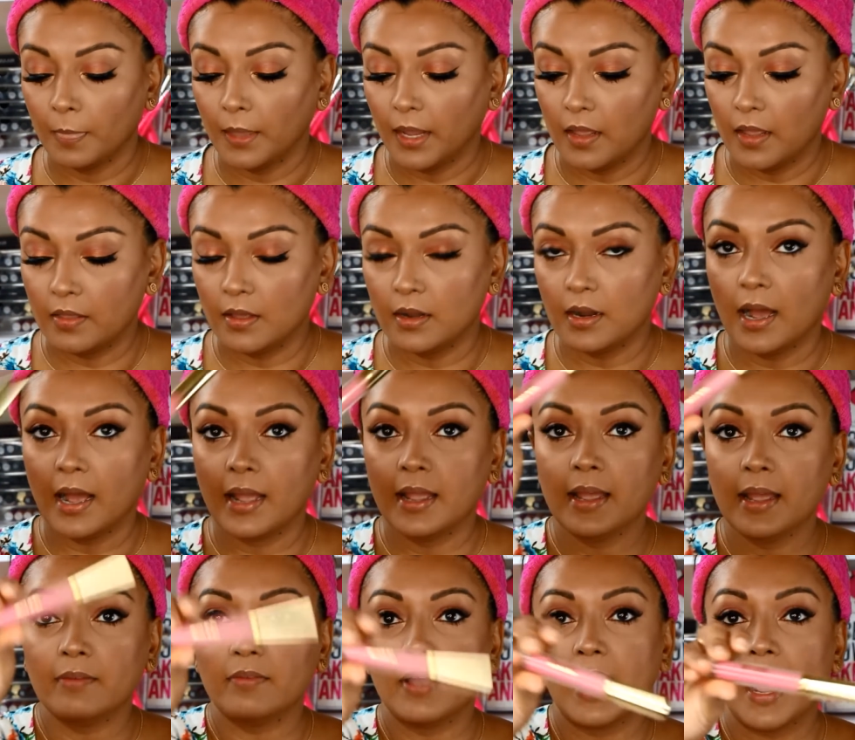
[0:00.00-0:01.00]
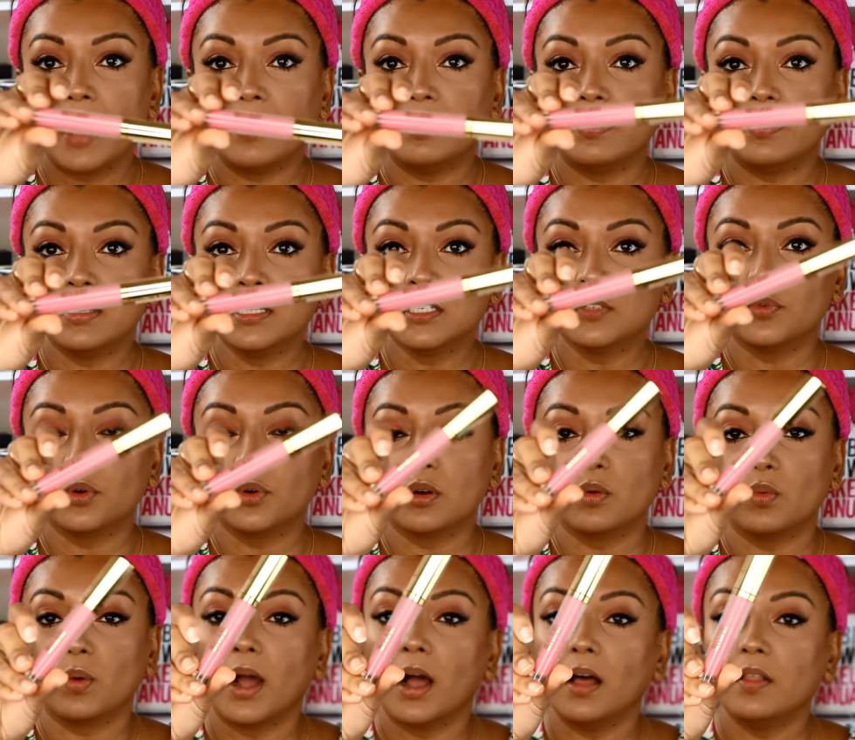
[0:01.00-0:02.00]
And then I have had this for a
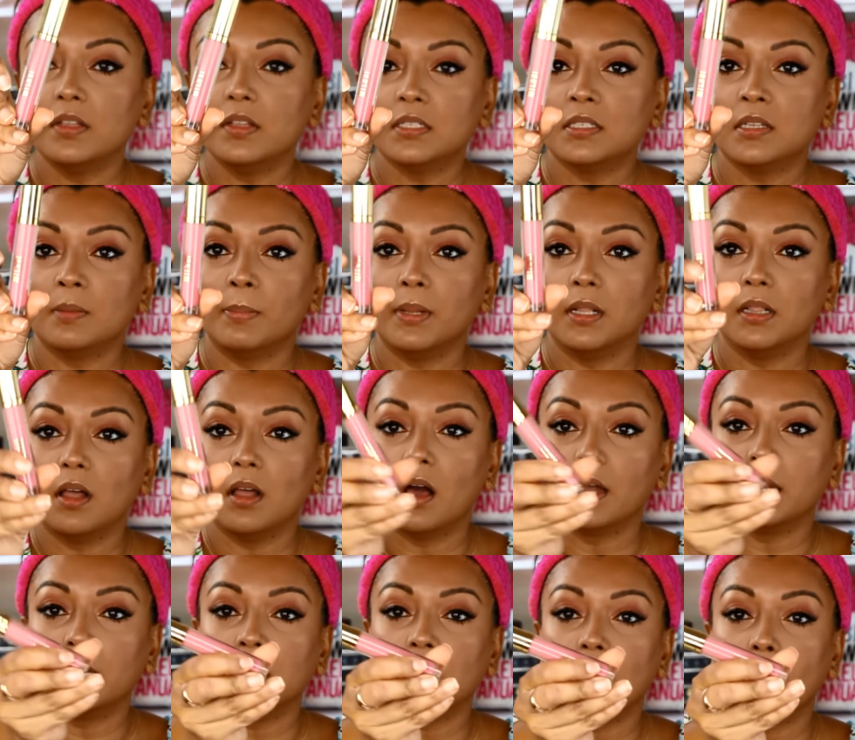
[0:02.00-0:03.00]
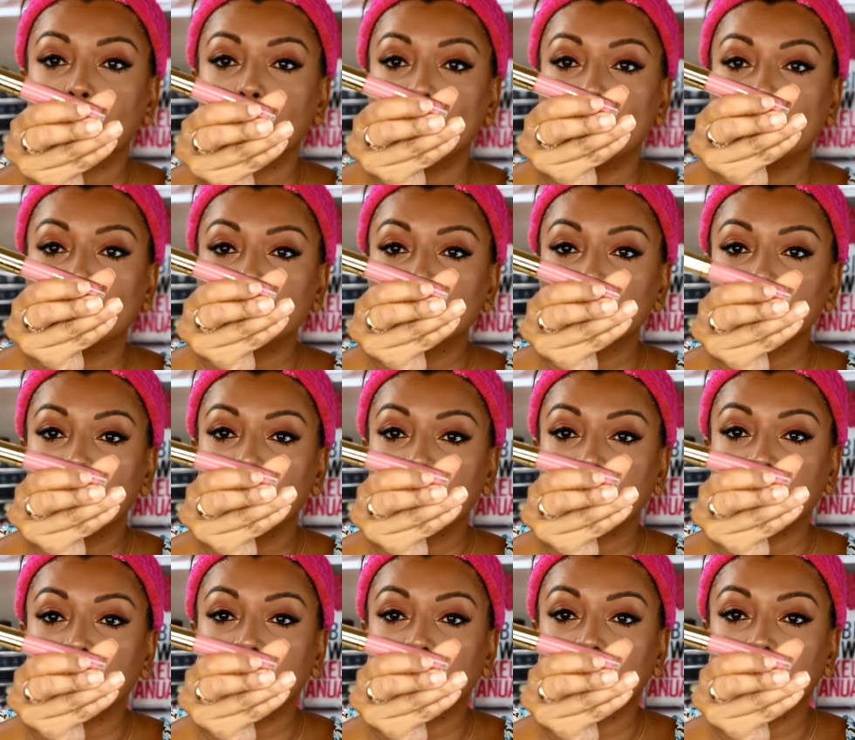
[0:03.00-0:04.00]
while. This is the Milani Amore
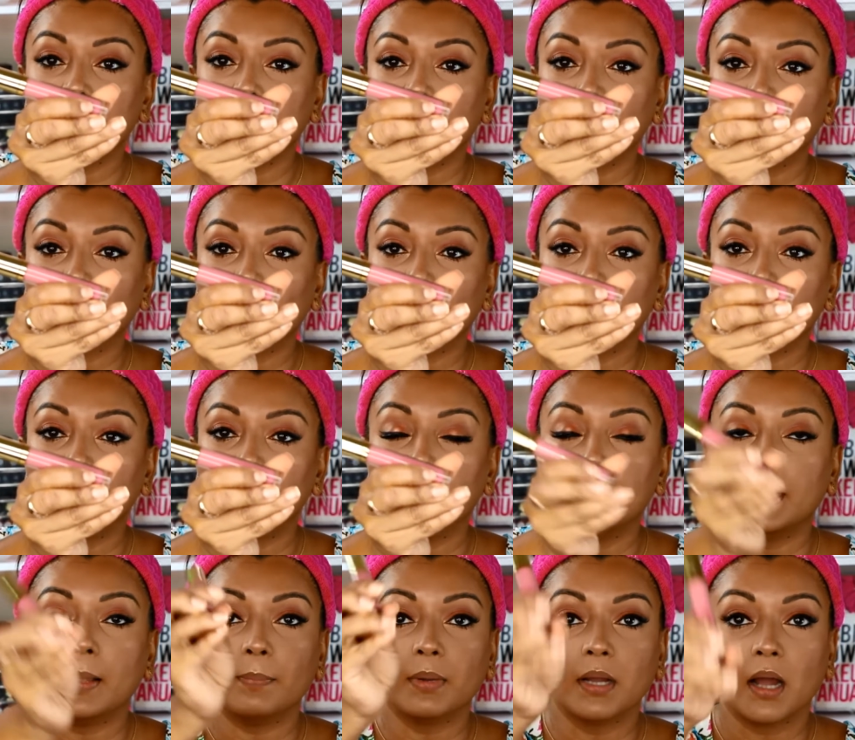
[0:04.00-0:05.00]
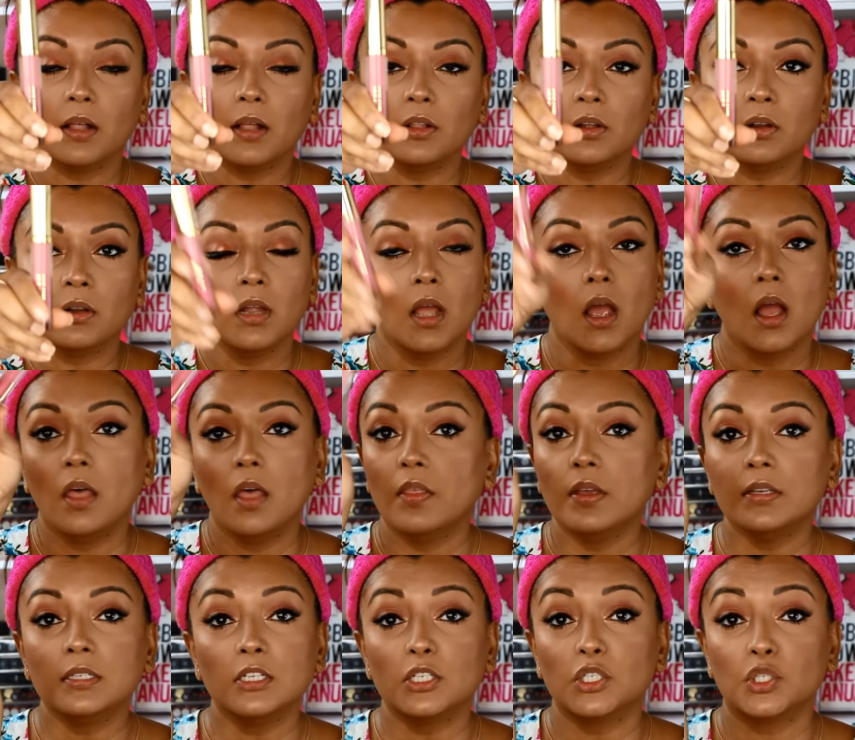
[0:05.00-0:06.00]
Shine Liquid Lip Color.
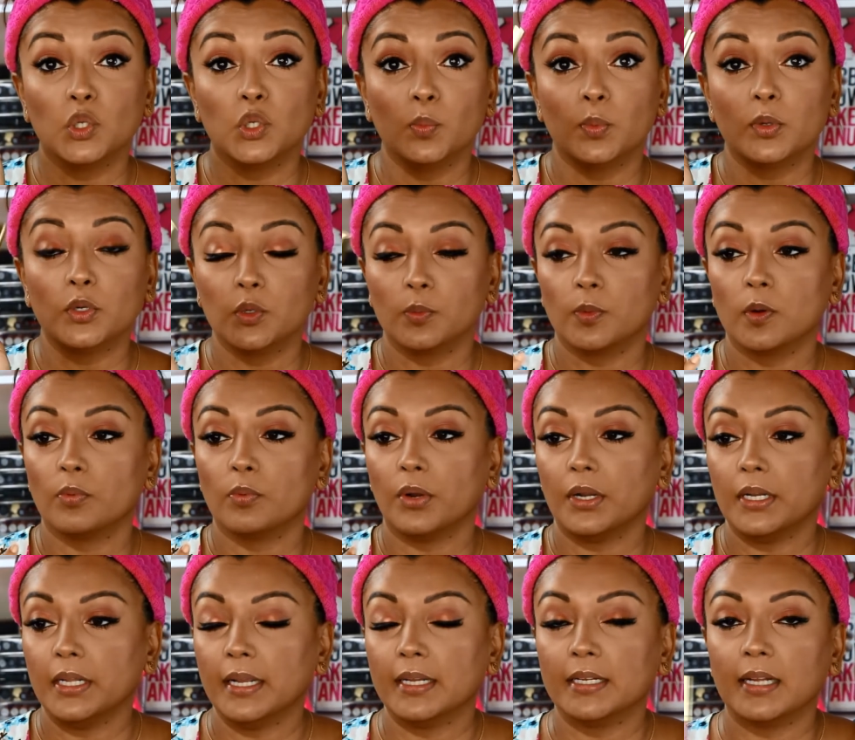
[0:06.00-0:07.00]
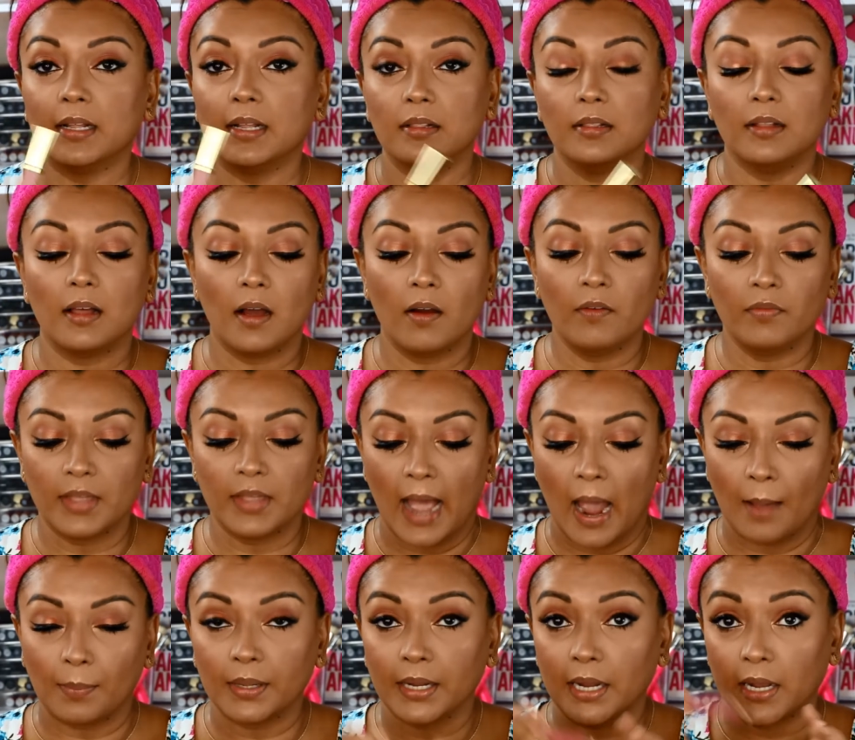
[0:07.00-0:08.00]
This is super duper pretty, and I love the
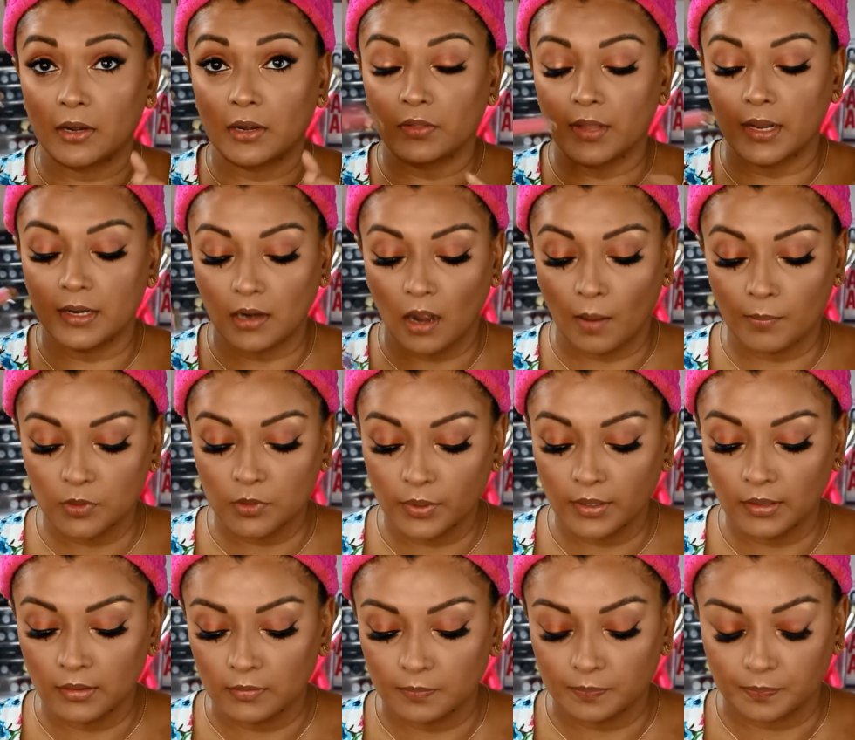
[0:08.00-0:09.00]
applicator that it comes with.